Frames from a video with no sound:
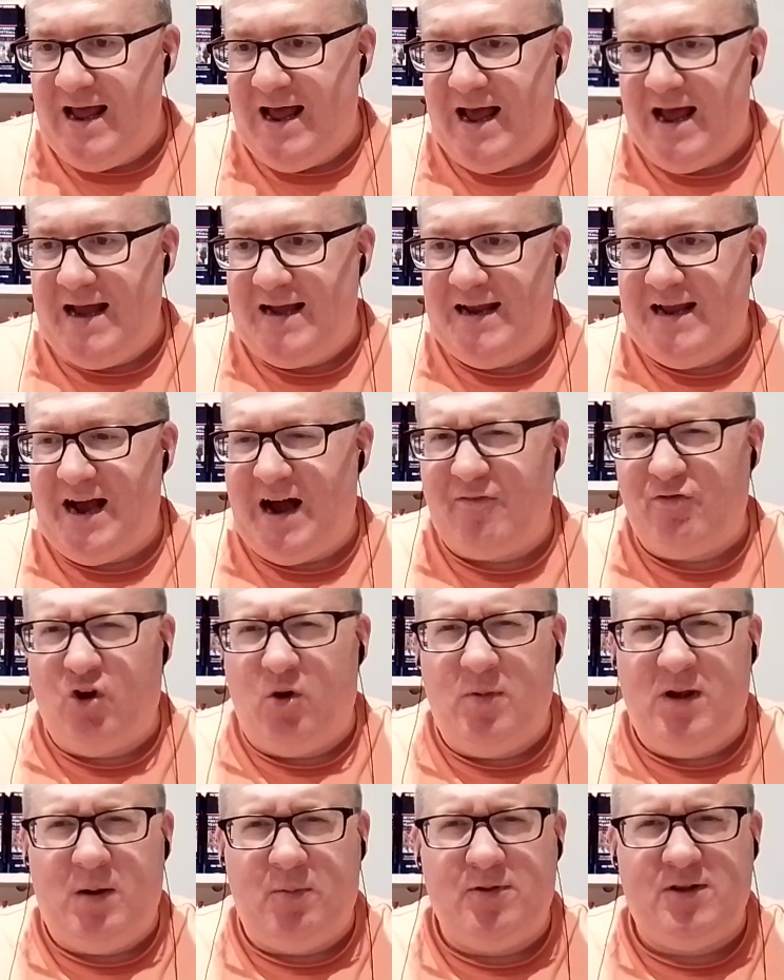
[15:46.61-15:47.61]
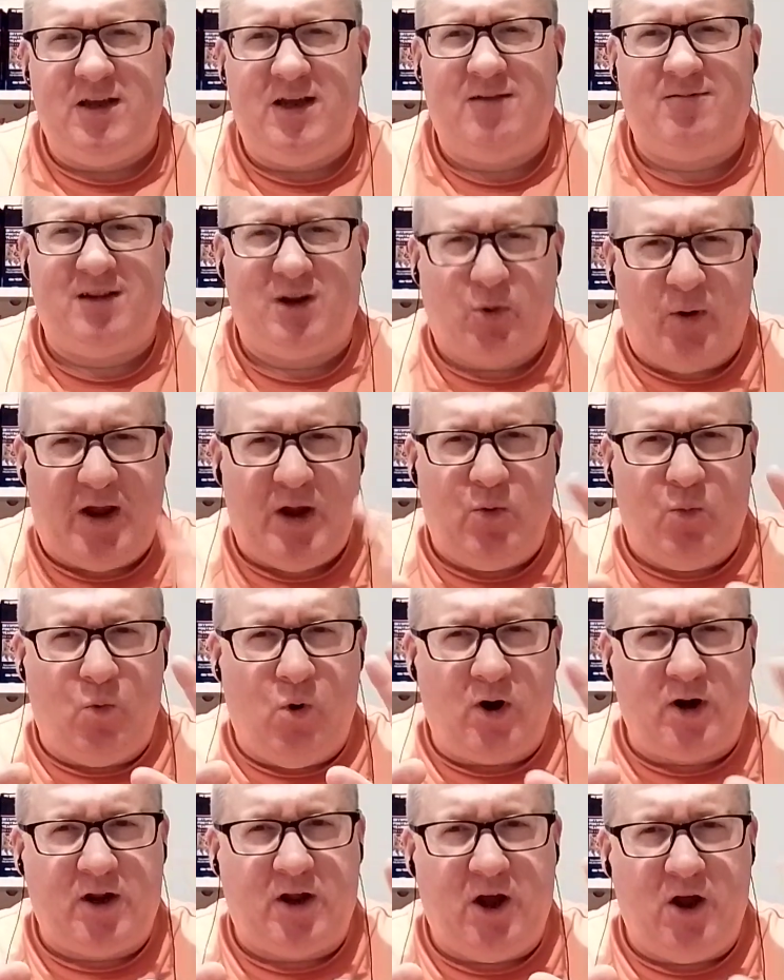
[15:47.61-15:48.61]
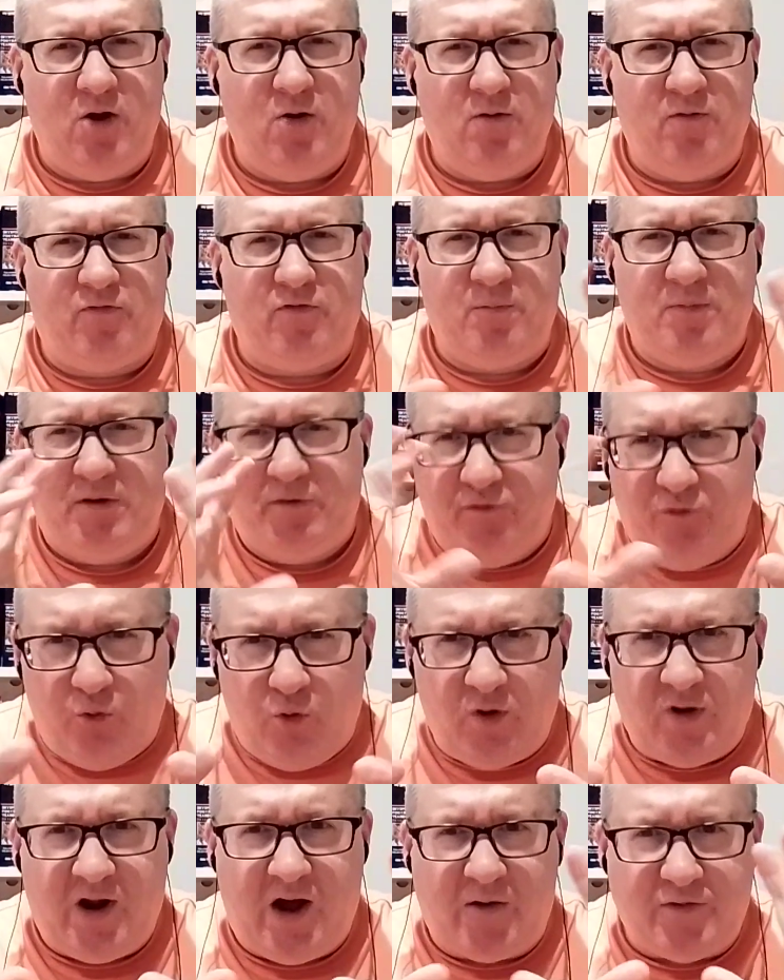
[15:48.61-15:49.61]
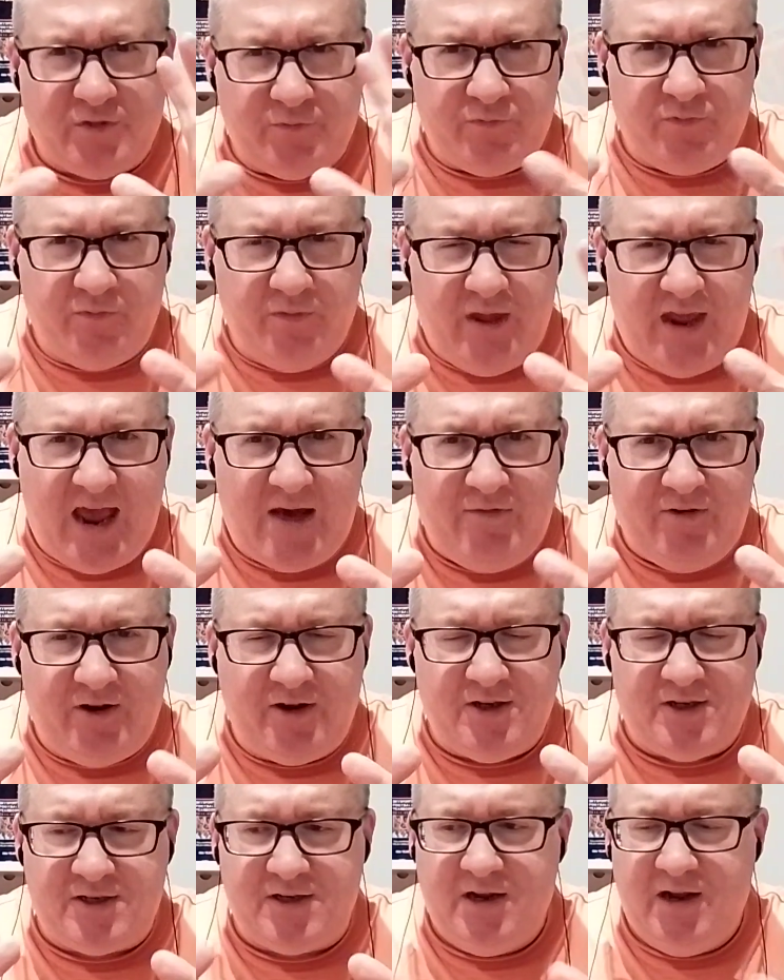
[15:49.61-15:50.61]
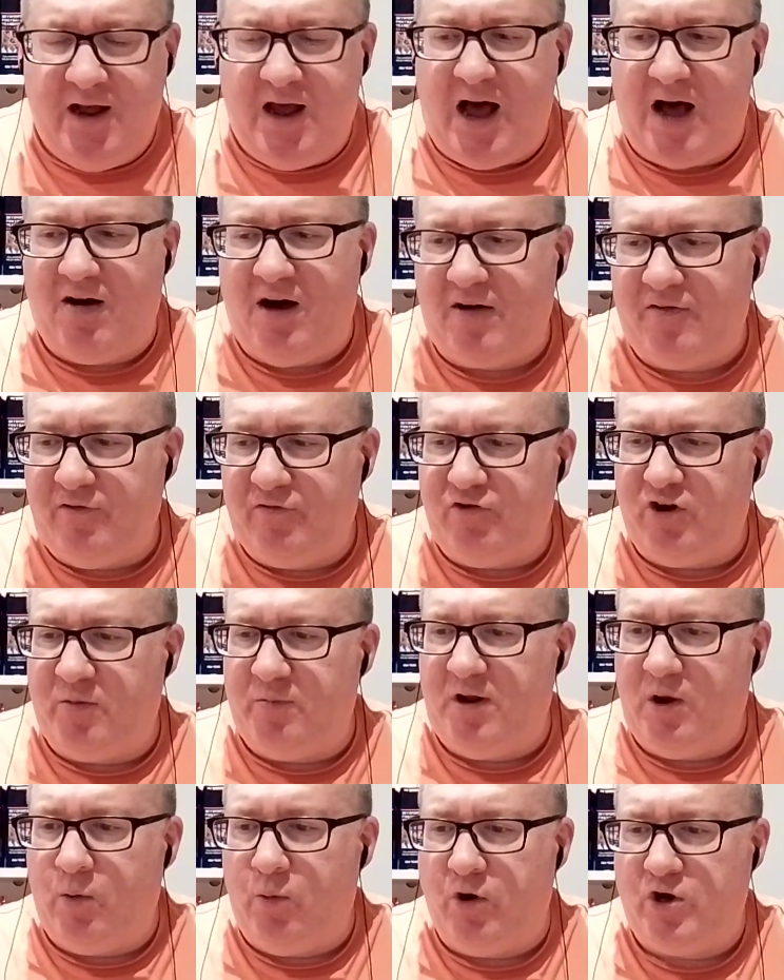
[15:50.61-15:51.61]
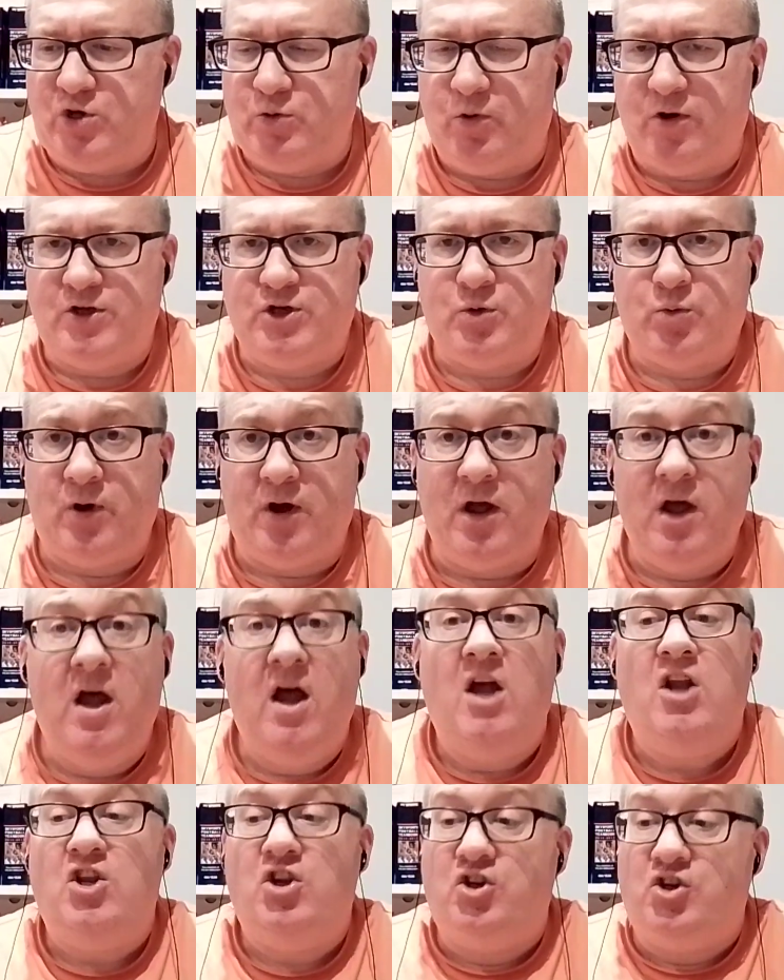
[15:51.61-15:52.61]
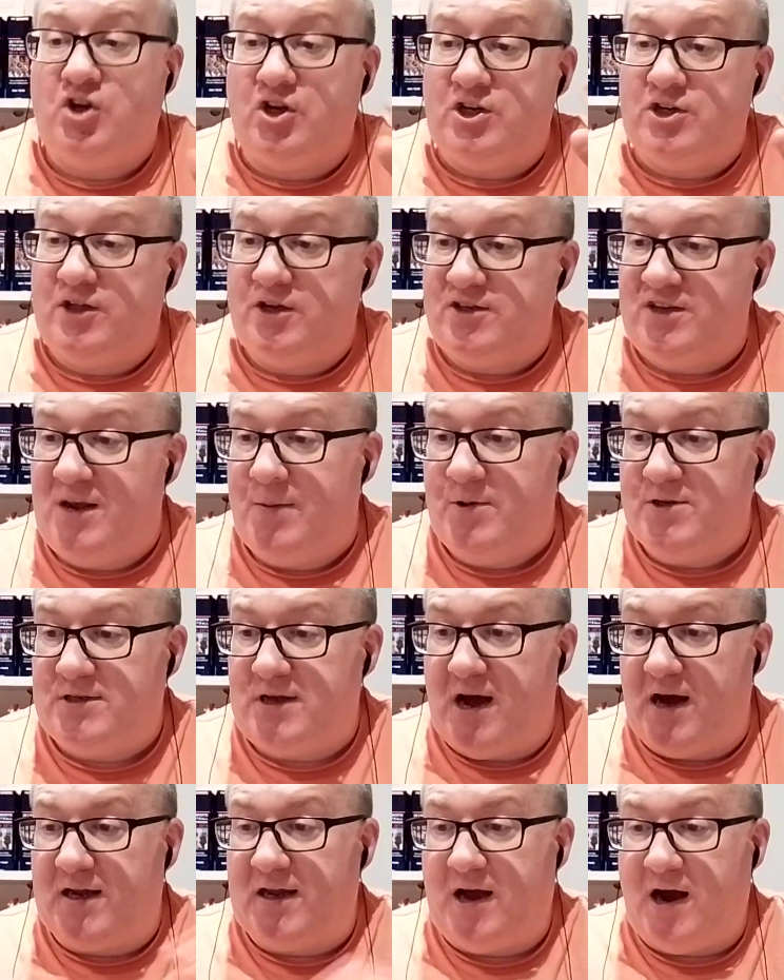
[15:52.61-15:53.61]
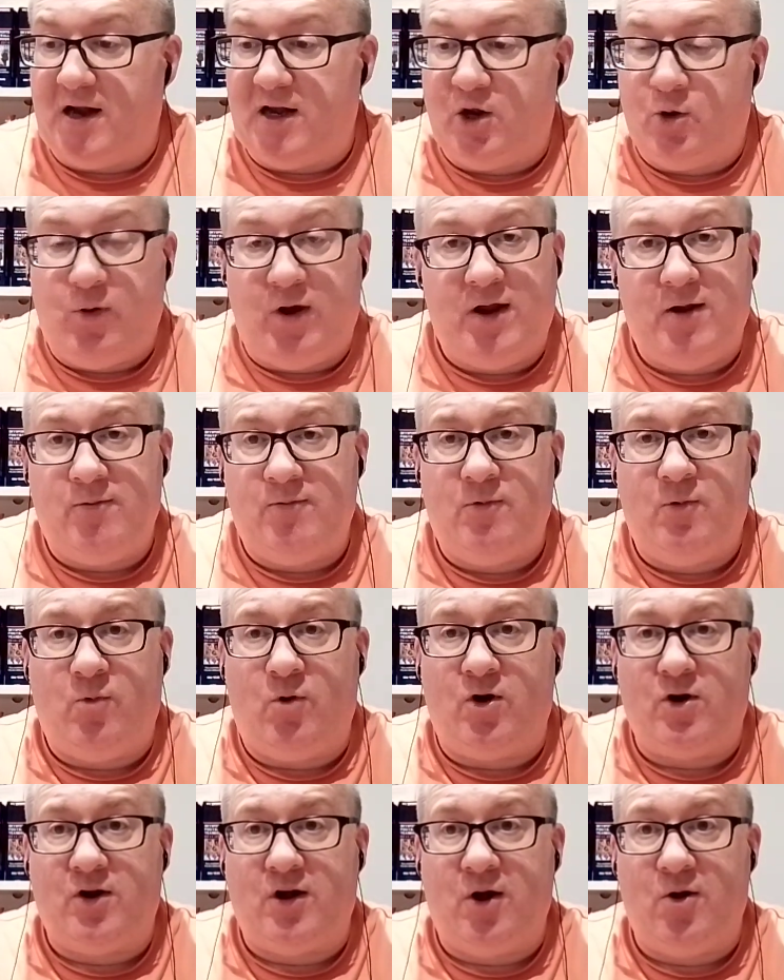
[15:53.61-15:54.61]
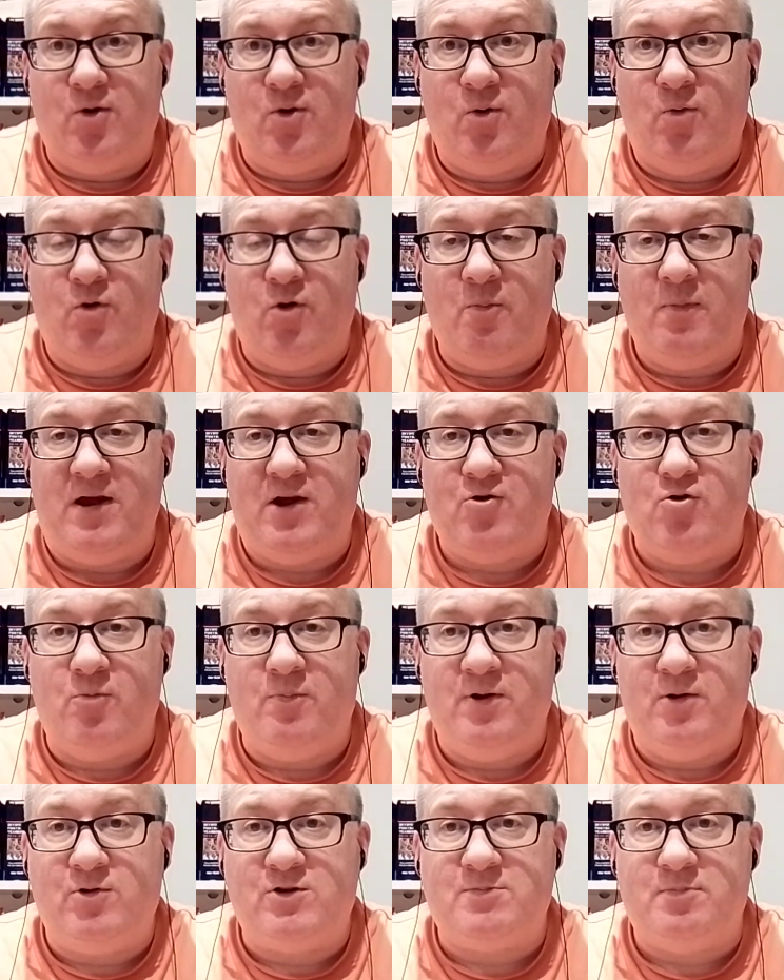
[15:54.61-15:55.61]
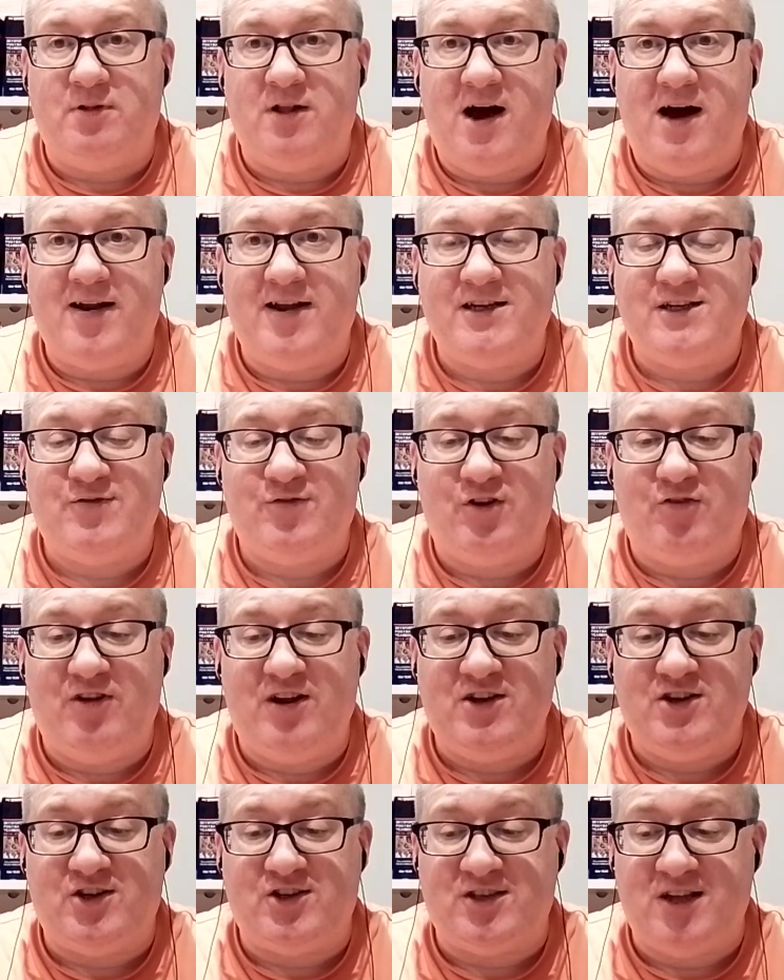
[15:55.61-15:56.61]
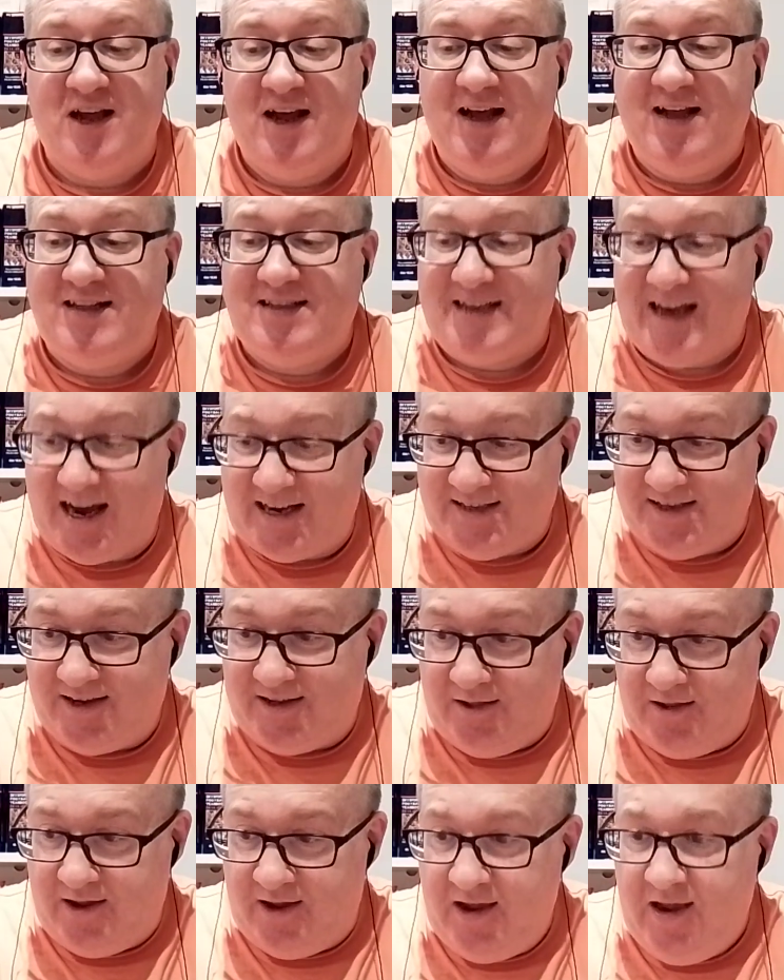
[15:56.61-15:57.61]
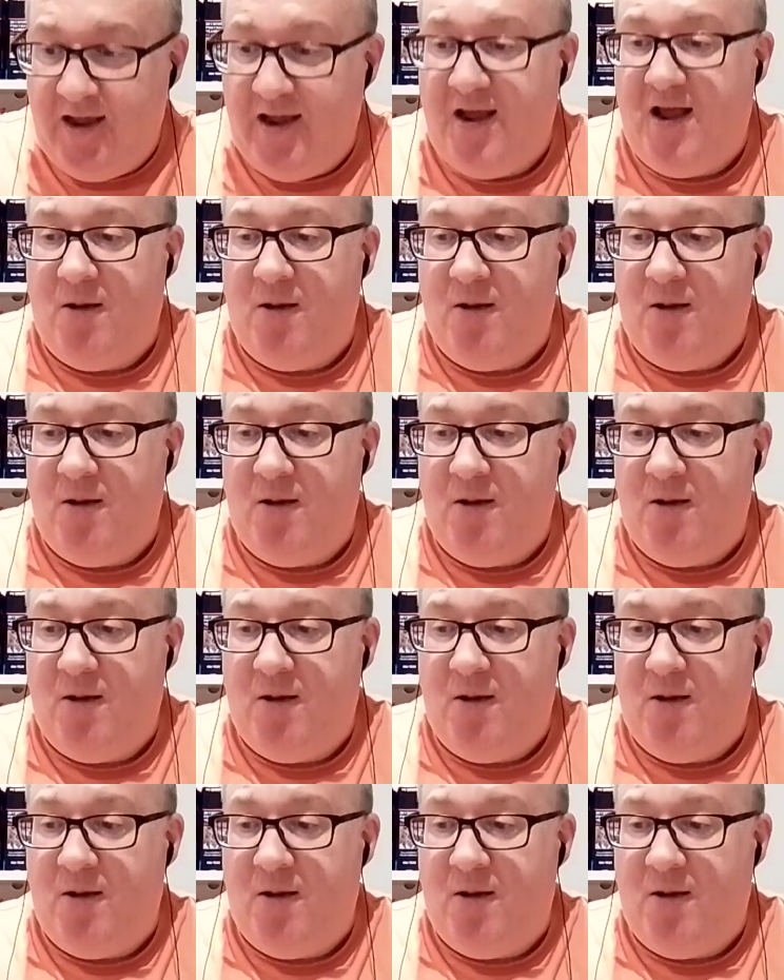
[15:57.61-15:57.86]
And I've not been able to quite work out from the photographs and from the evidence I had in front of me which one's what, just the same as I can't quite work out what Michael Beale's plan is for Rangers tactically.